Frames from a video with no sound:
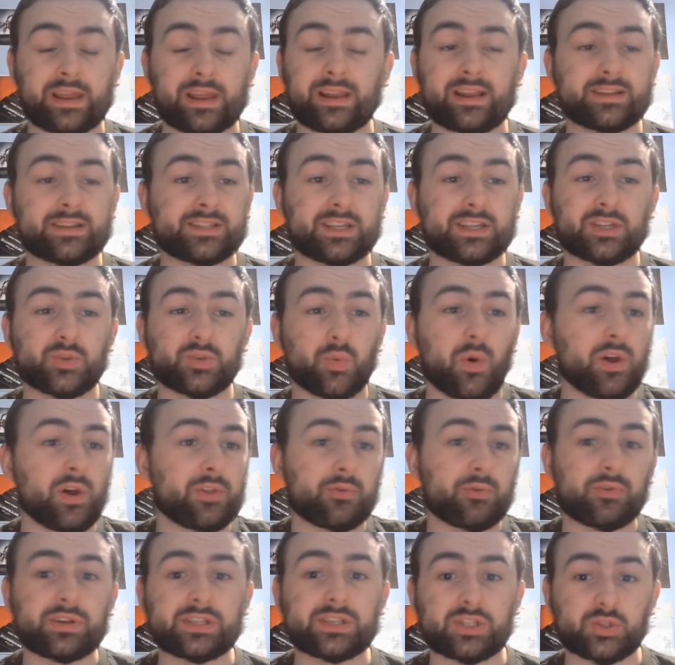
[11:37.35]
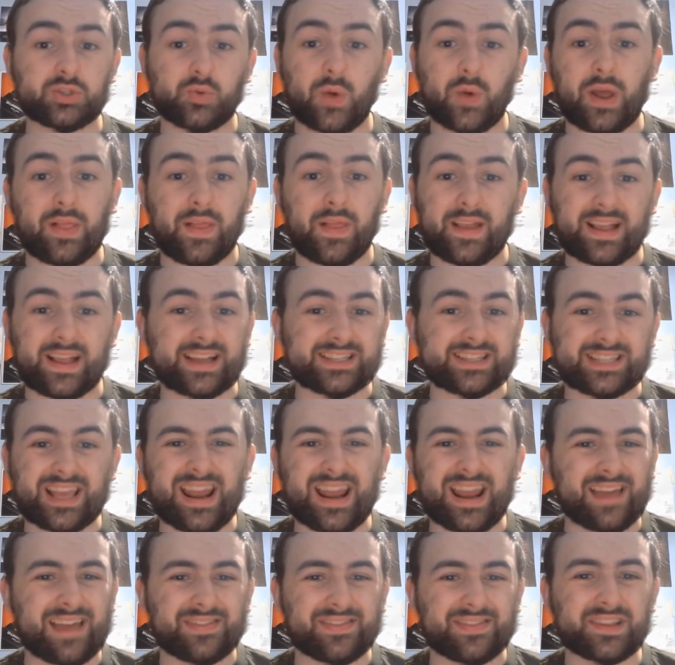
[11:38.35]
And it's it's one of the reasons why, like I
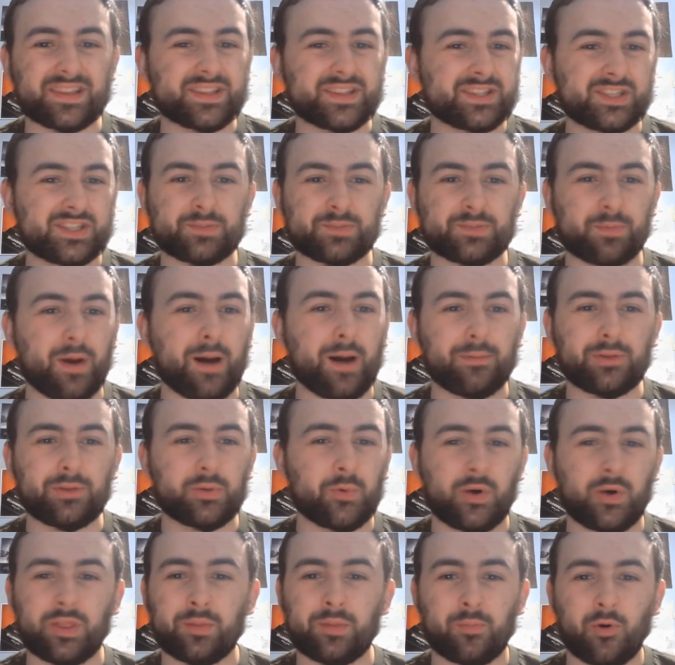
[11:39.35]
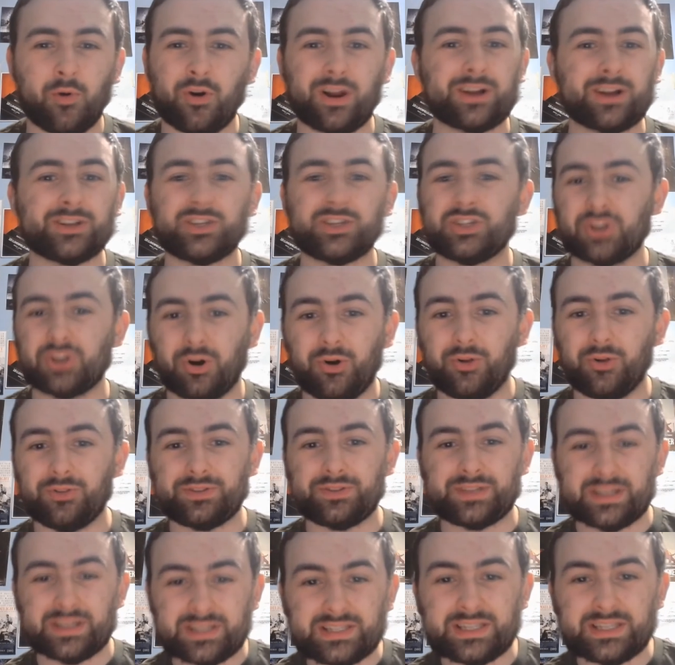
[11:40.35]
said, I think this is probably one of the more
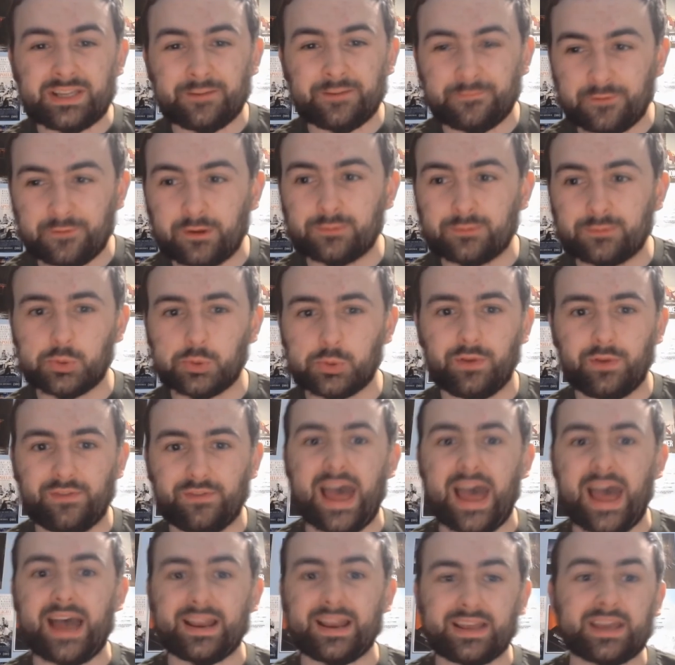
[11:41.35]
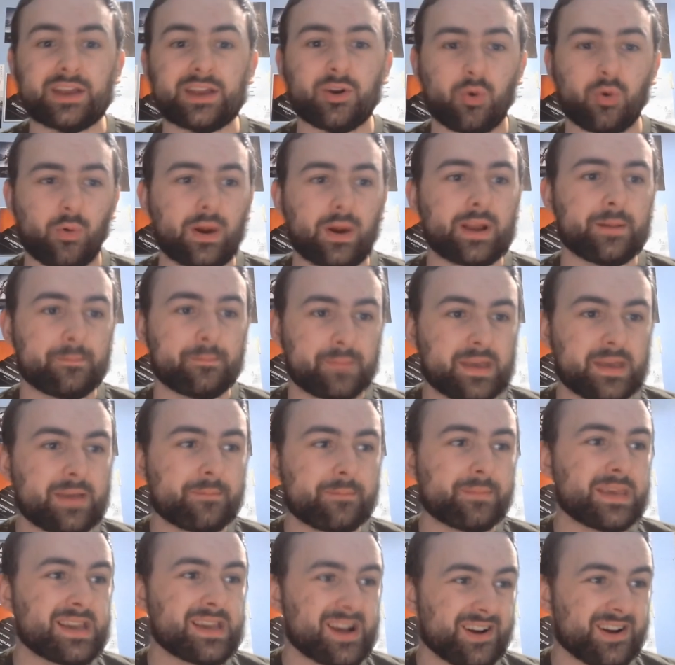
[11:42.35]
adult Disney films we've had in quite a bit
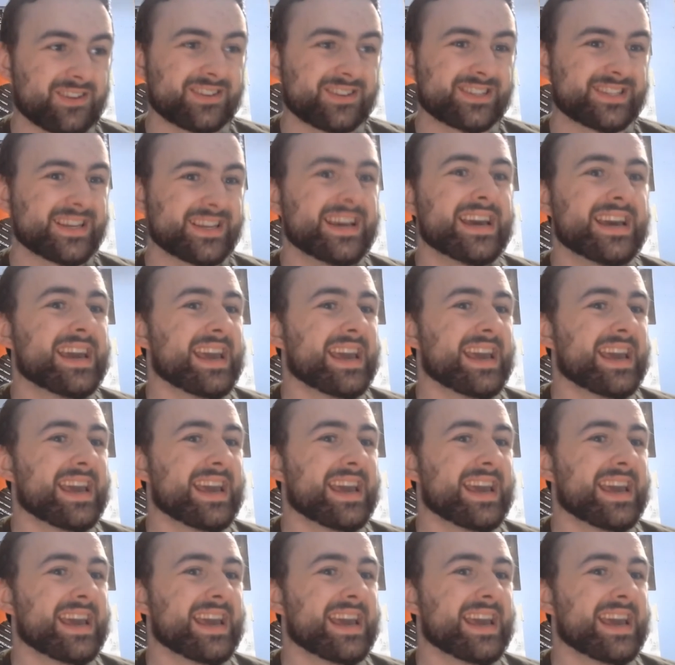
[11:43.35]
because